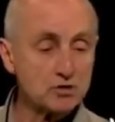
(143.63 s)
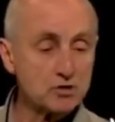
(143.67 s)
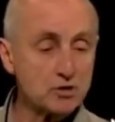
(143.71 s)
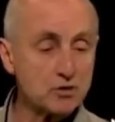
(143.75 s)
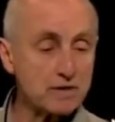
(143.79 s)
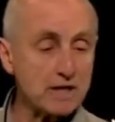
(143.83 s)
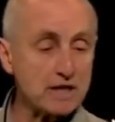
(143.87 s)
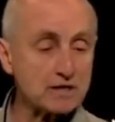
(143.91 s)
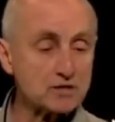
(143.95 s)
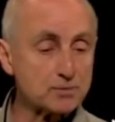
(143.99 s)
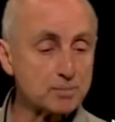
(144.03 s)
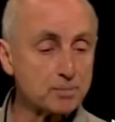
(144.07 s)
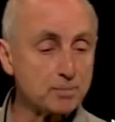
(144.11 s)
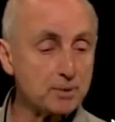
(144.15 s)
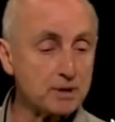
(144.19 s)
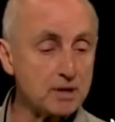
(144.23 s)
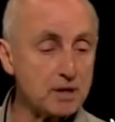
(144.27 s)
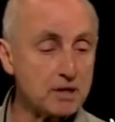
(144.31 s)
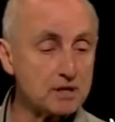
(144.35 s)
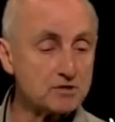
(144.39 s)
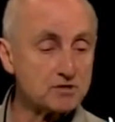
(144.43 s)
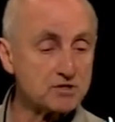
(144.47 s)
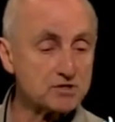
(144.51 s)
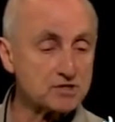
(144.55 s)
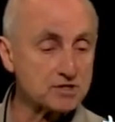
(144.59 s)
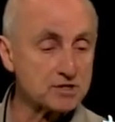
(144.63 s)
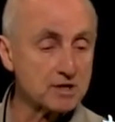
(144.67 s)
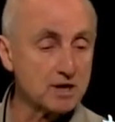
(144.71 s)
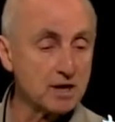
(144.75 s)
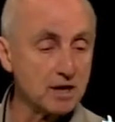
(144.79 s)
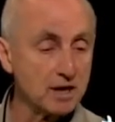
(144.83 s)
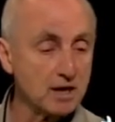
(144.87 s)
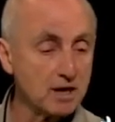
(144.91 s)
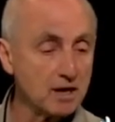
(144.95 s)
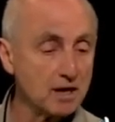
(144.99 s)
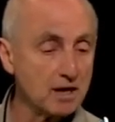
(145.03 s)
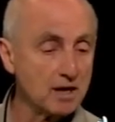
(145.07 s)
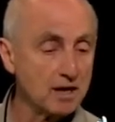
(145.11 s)
So that's
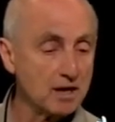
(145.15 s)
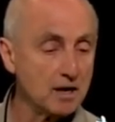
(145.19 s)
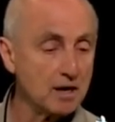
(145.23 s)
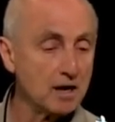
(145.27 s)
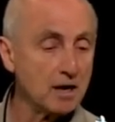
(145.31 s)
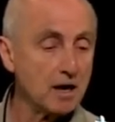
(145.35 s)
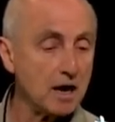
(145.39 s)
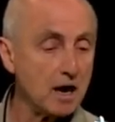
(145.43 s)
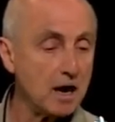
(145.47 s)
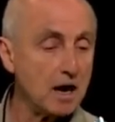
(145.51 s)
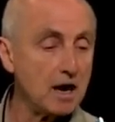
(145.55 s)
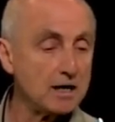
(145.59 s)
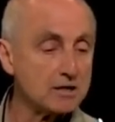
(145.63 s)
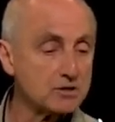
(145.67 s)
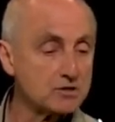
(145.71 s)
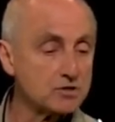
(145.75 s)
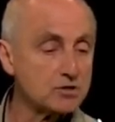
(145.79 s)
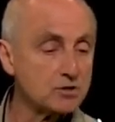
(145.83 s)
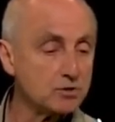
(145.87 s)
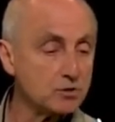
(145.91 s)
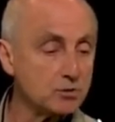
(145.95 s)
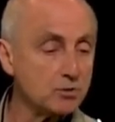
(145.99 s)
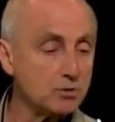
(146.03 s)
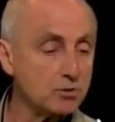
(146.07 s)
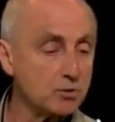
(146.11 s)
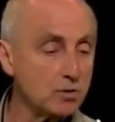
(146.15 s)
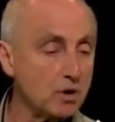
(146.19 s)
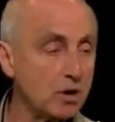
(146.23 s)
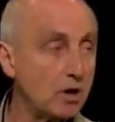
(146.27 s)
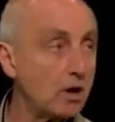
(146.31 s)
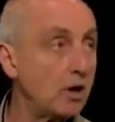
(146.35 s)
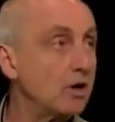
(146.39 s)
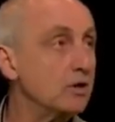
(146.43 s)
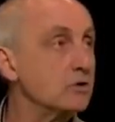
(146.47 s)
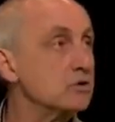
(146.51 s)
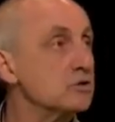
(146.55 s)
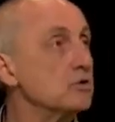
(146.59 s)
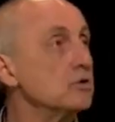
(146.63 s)
plus I2
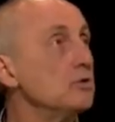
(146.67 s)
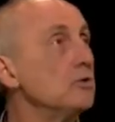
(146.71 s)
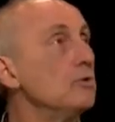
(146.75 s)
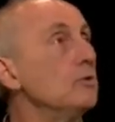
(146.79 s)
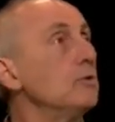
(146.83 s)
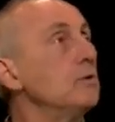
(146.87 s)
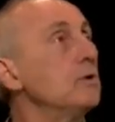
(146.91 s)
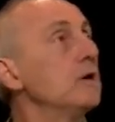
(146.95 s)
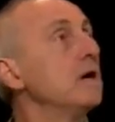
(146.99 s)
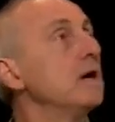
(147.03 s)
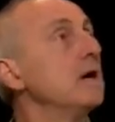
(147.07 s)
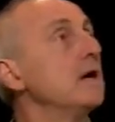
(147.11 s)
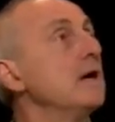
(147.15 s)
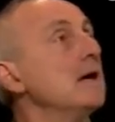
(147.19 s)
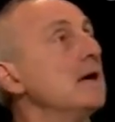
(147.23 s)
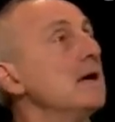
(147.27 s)
R2.